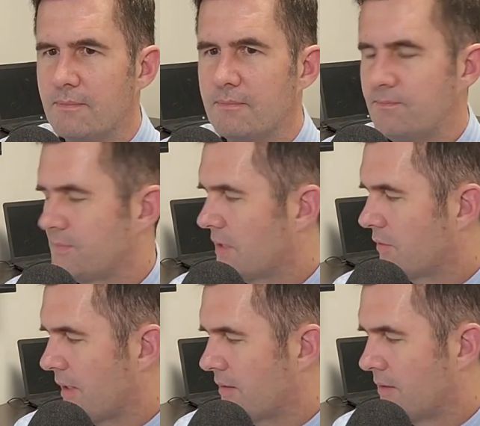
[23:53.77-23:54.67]
Yeah.
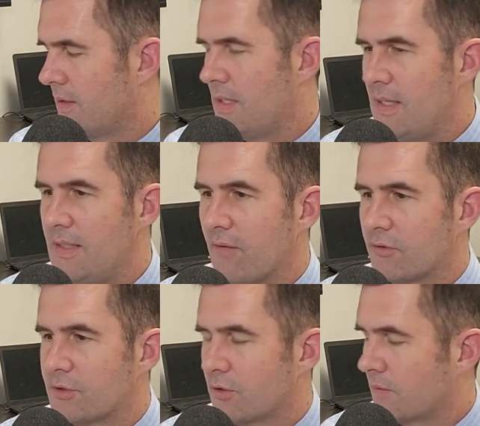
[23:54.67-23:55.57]
Okay. Yeah,
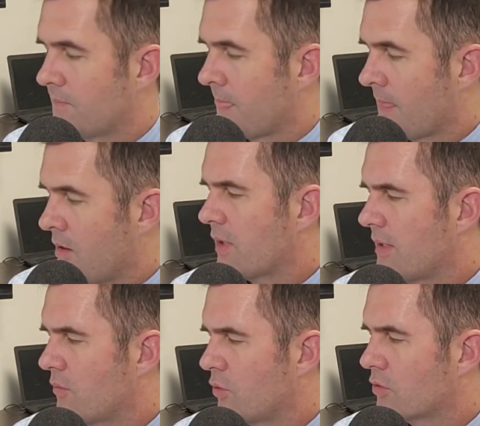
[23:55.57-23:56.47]
for sure.
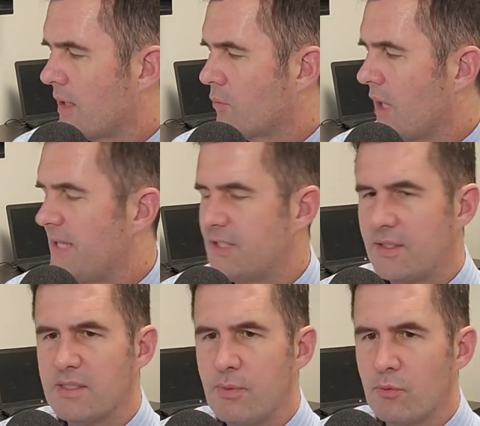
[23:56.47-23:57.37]
Okay. Well, great. Well, AJ,
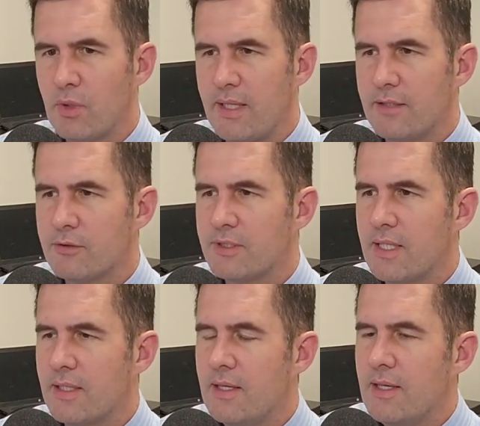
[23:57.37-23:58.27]
this has been really
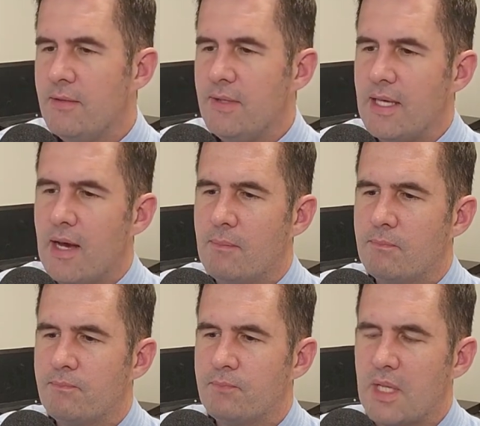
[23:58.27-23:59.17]
interesting. The
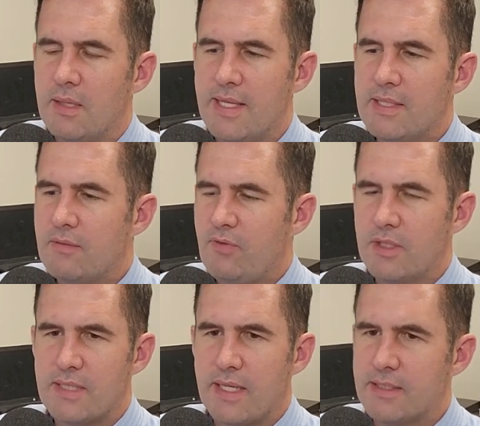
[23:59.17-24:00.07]
LinkedIn
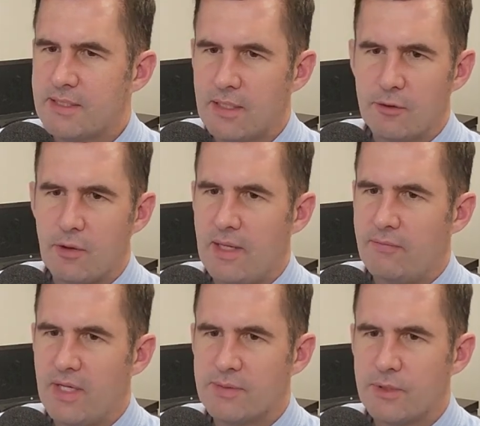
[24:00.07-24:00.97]
feels like it's still a great
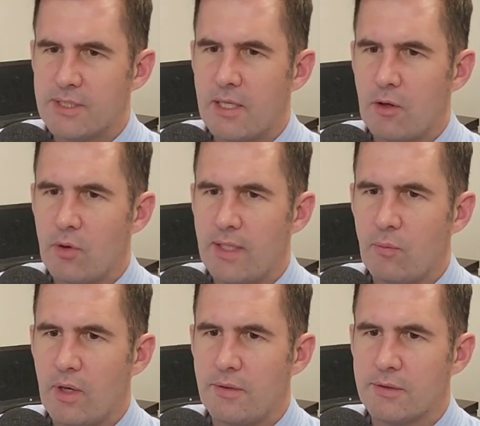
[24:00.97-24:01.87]
investment. It's not going
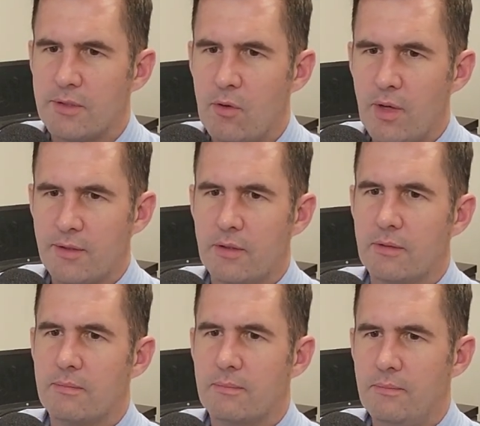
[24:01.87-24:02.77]
anywhere. There's no
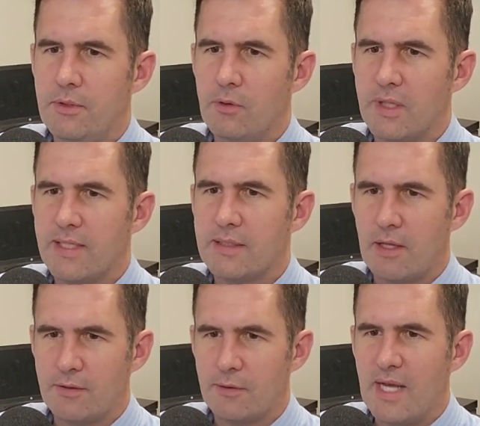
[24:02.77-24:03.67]
other new LinkedIn
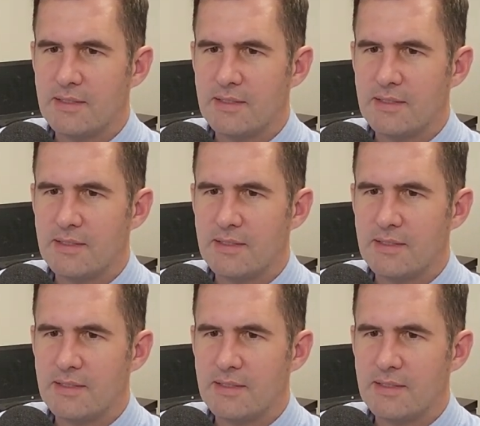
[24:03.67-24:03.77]
on the